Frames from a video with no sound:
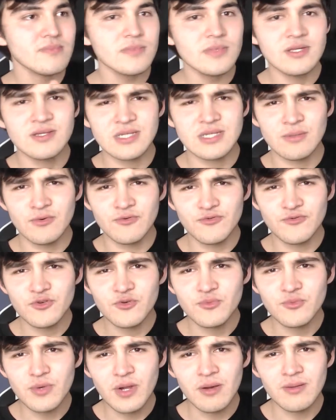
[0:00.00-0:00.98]
some of
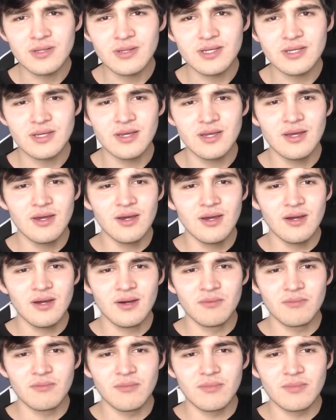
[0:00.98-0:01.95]
you probably
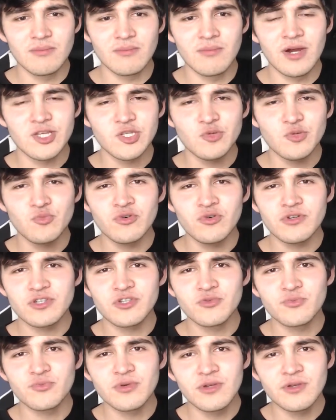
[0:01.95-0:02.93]
much more
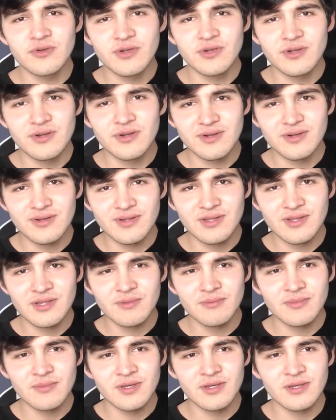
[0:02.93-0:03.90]
superior
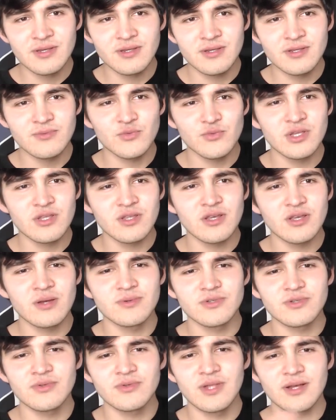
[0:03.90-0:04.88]
than me when it
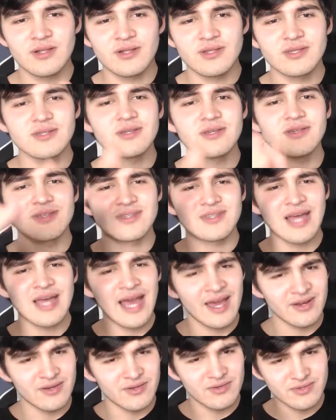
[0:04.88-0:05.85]
comes to, like, let's say
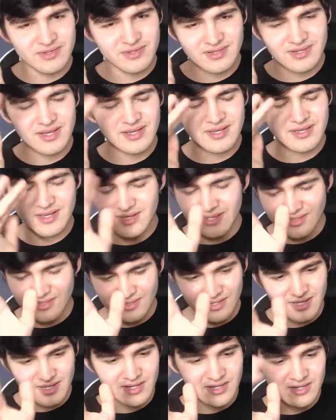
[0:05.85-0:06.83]
status, I guess.
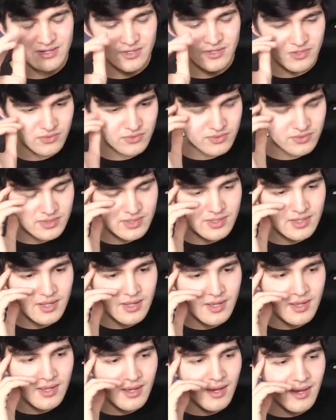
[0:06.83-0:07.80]
Like, you know,
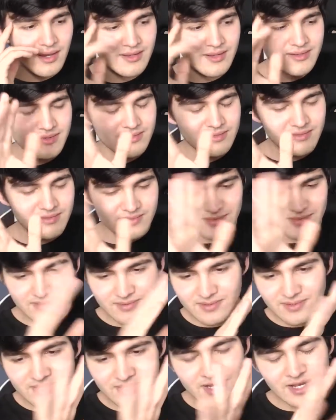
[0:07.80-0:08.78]
it
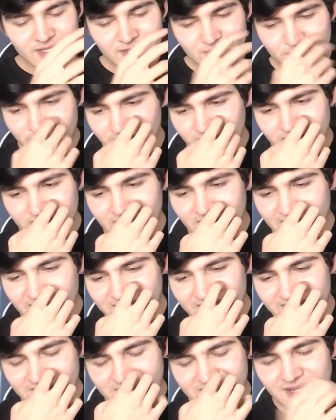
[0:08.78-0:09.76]
doesn't matter.
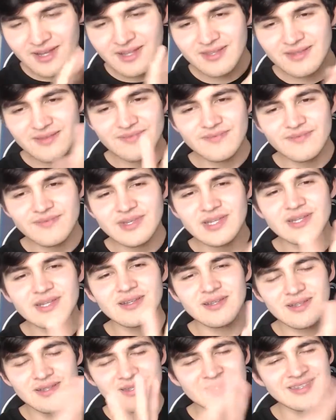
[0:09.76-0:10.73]
Like, it's not
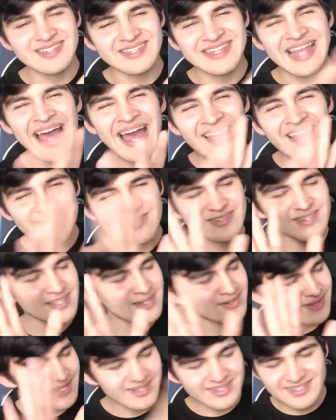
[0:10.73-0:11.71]
the status
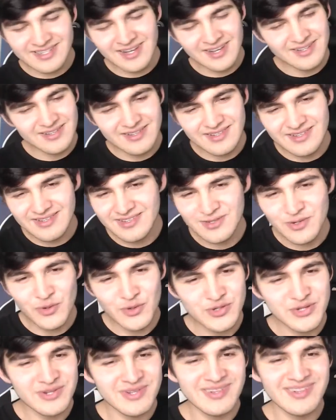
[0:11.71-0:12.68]
that, like, it's not
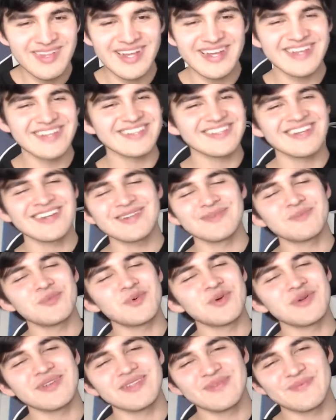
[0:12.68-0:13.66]
social, like, it's not
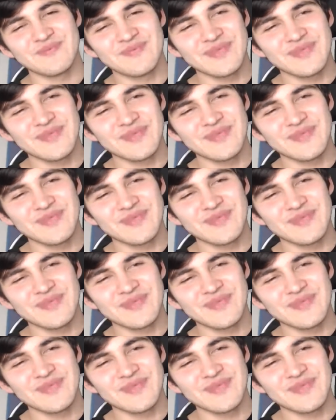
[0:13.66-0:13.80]
important.